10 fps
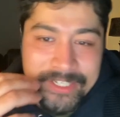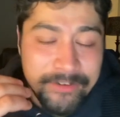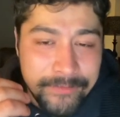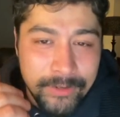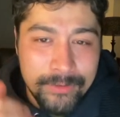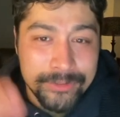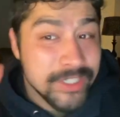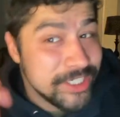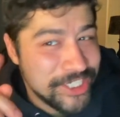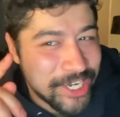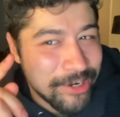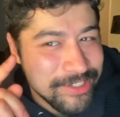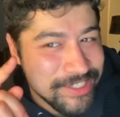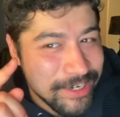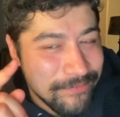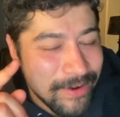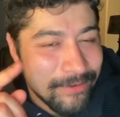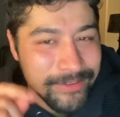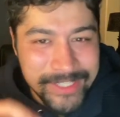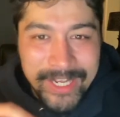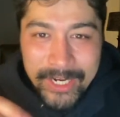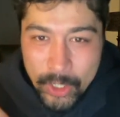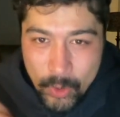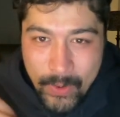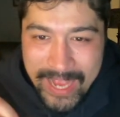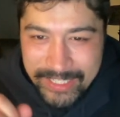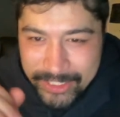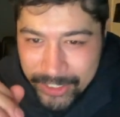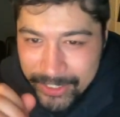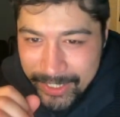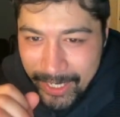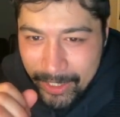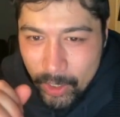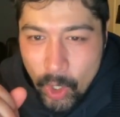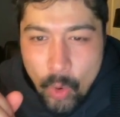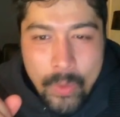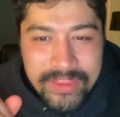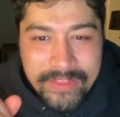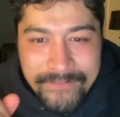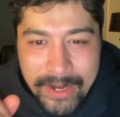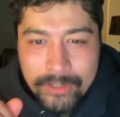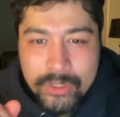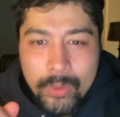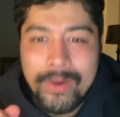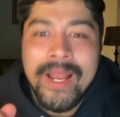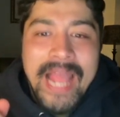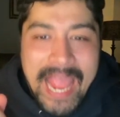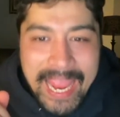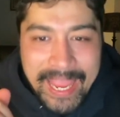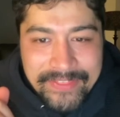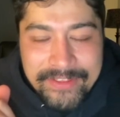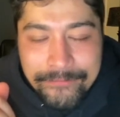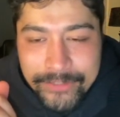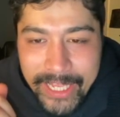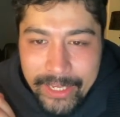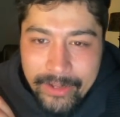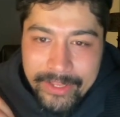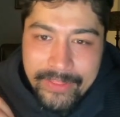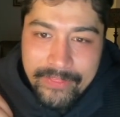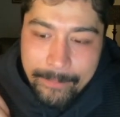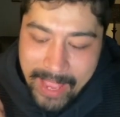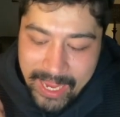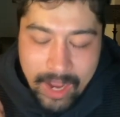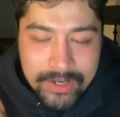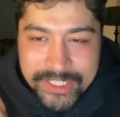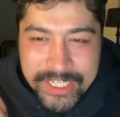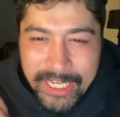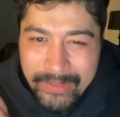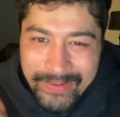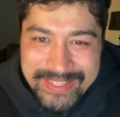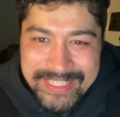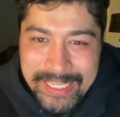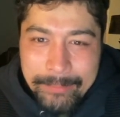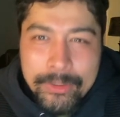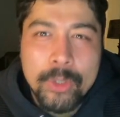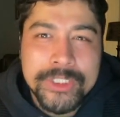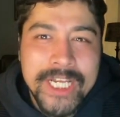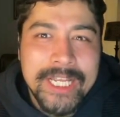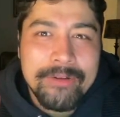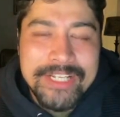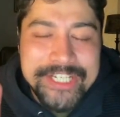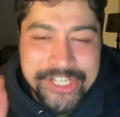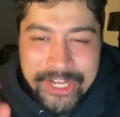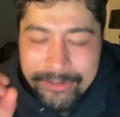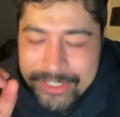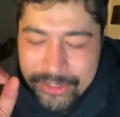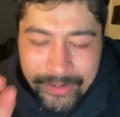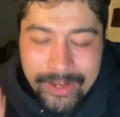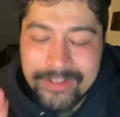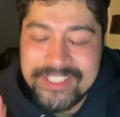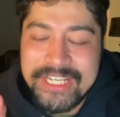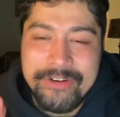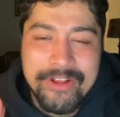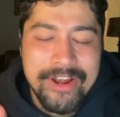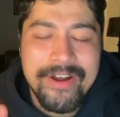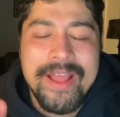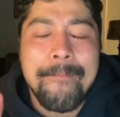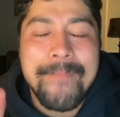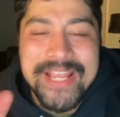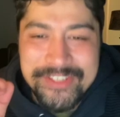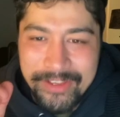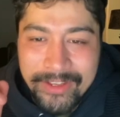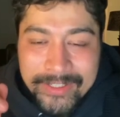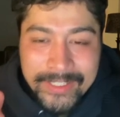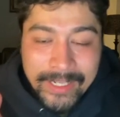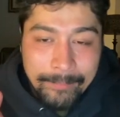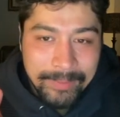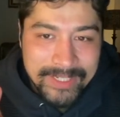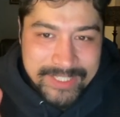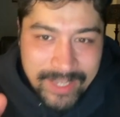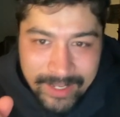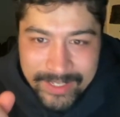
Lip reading: Zerfelrose, shout out to Zerfelrose, who has the Turtonator with the Ferrothorn and the Flygon in the back. Honestly, a great team. Go check out his channel. He's a great content creator. Amazing. But